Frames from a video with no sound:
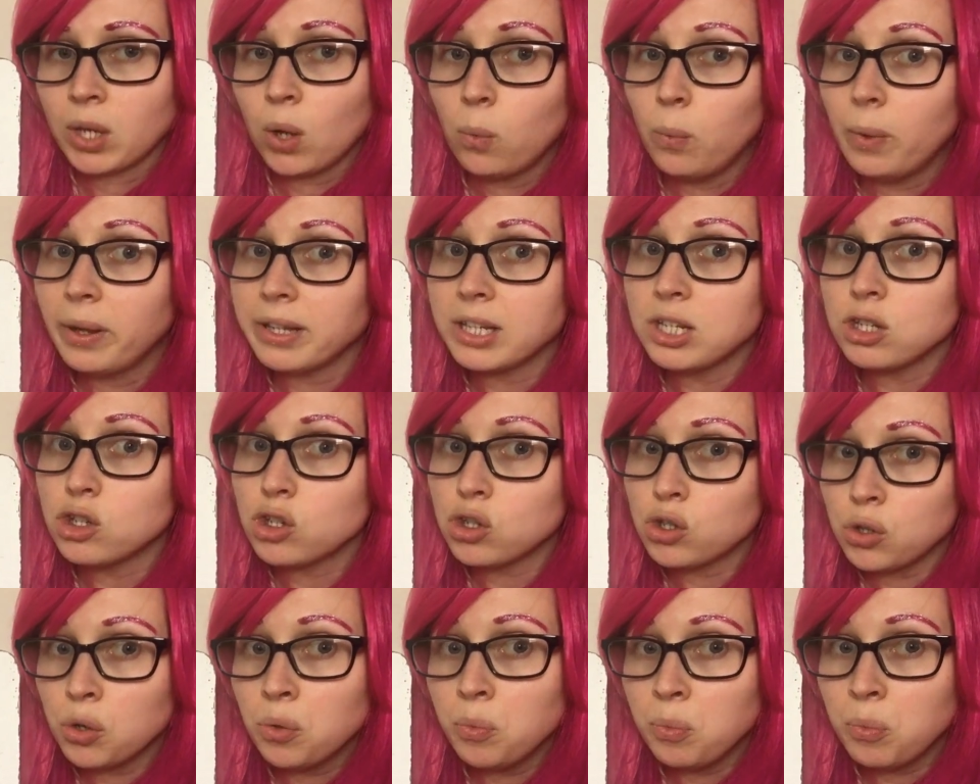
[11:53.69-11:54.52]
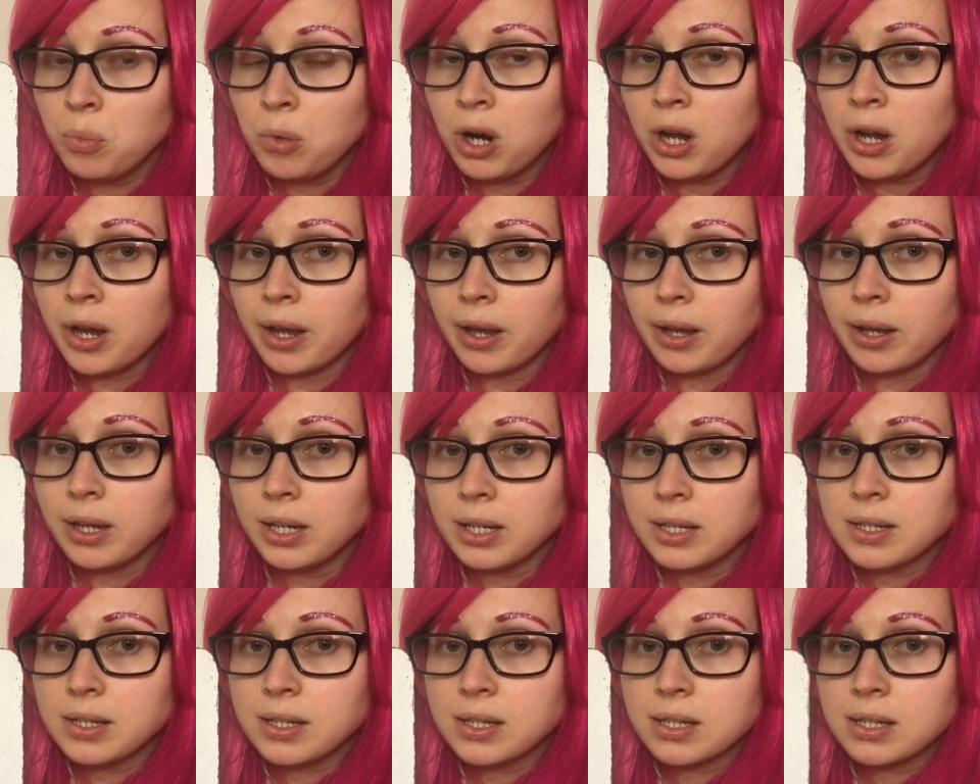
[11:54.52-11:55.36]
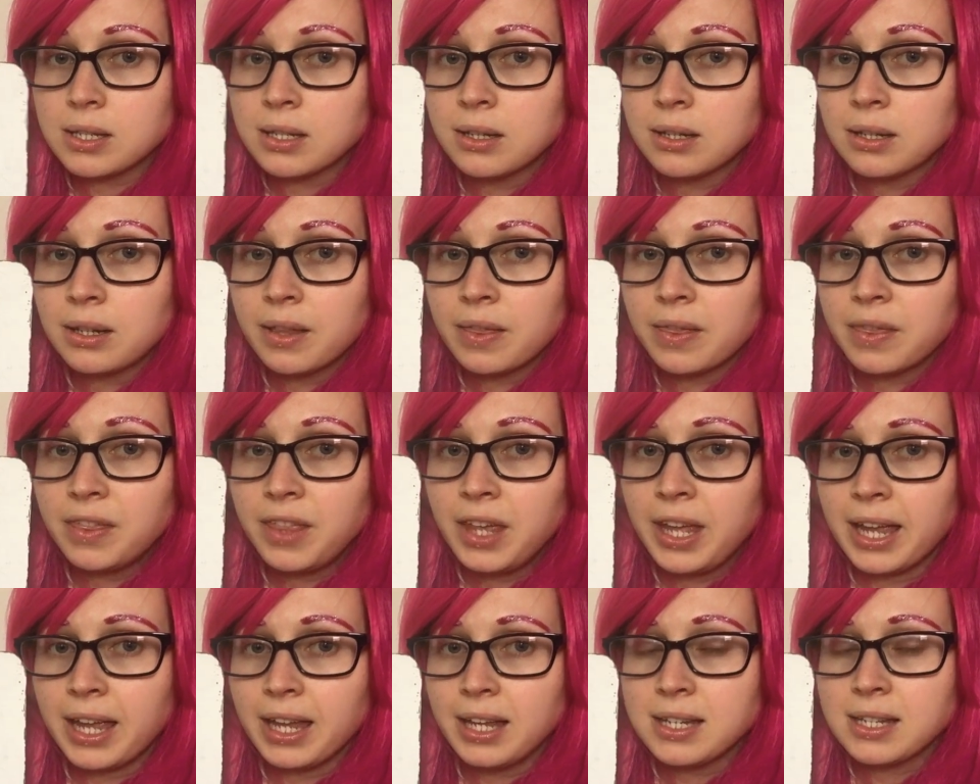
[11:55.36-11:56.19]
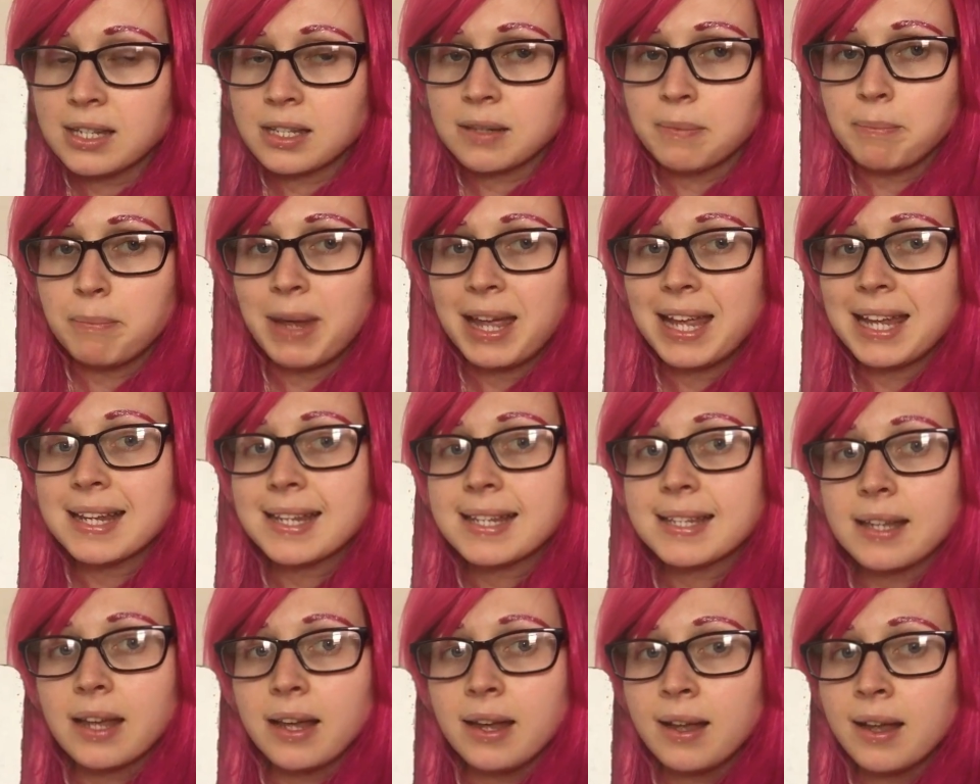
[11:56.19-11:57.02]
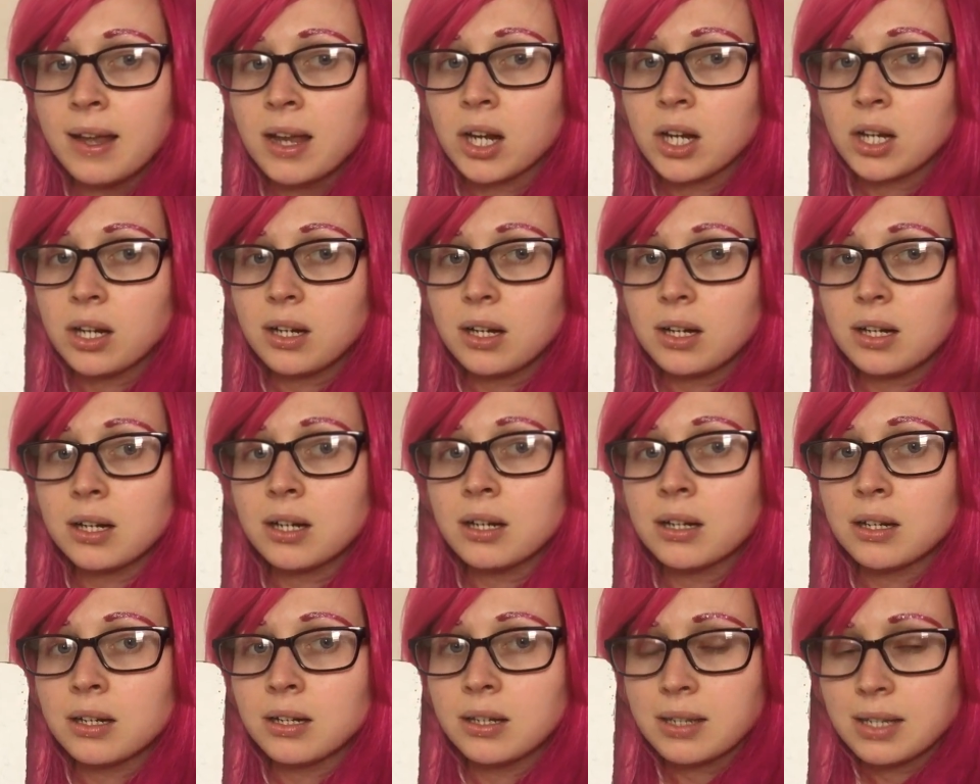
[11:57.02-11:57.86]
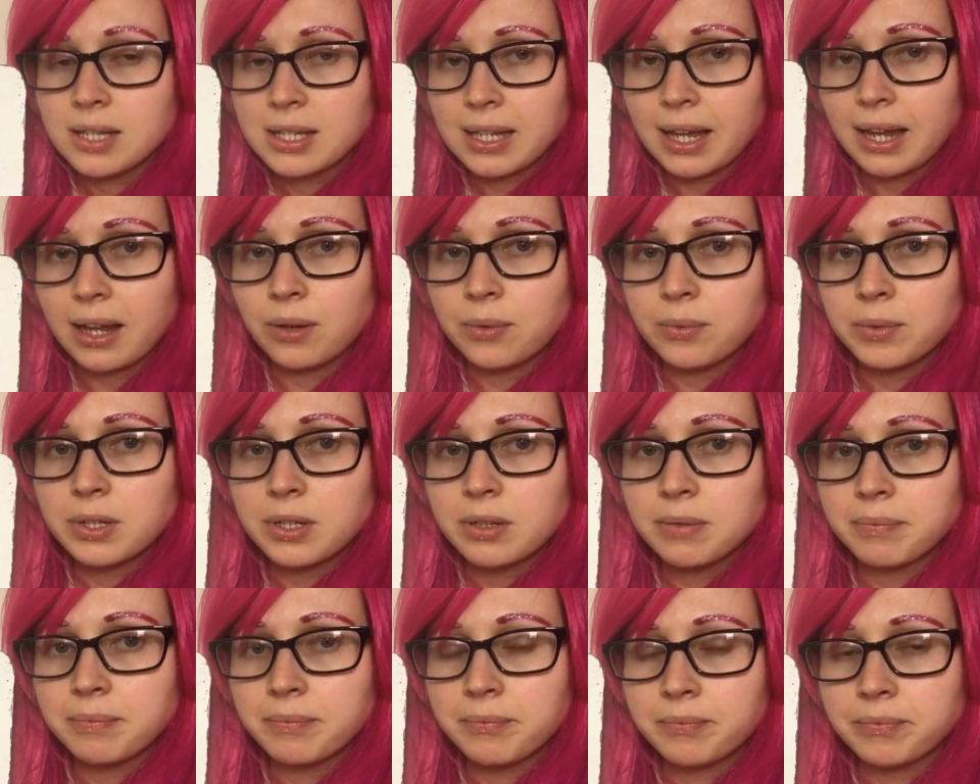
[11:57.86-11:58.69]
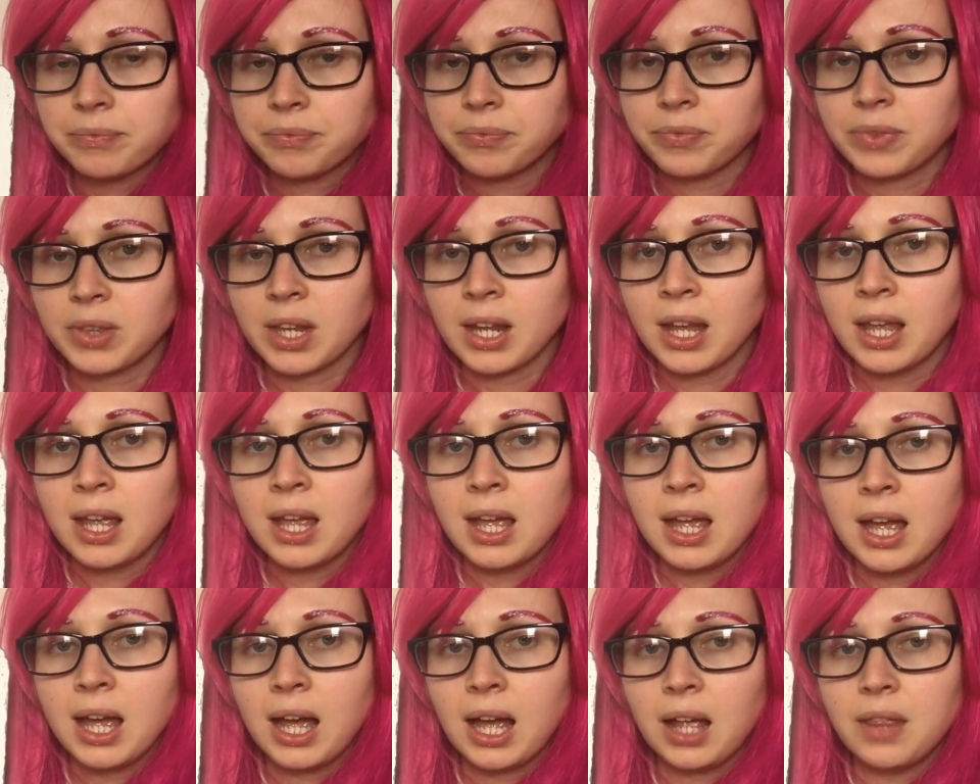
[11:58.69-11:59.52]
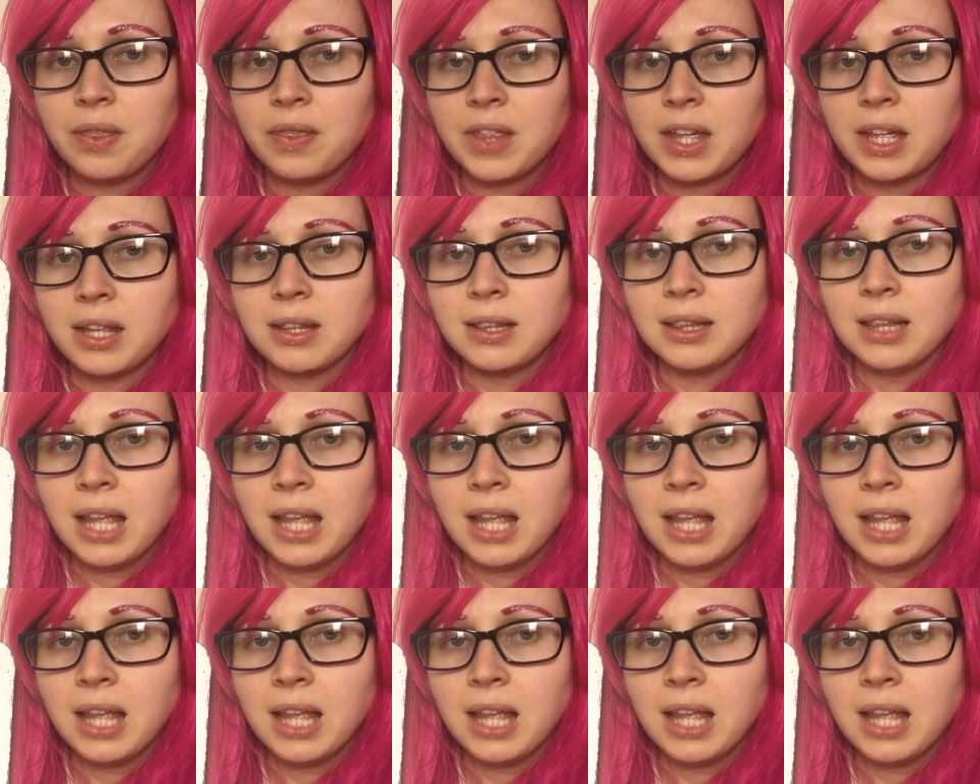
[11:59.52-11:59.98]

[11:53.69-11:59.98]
Well, in some words, this makes a k sound. And then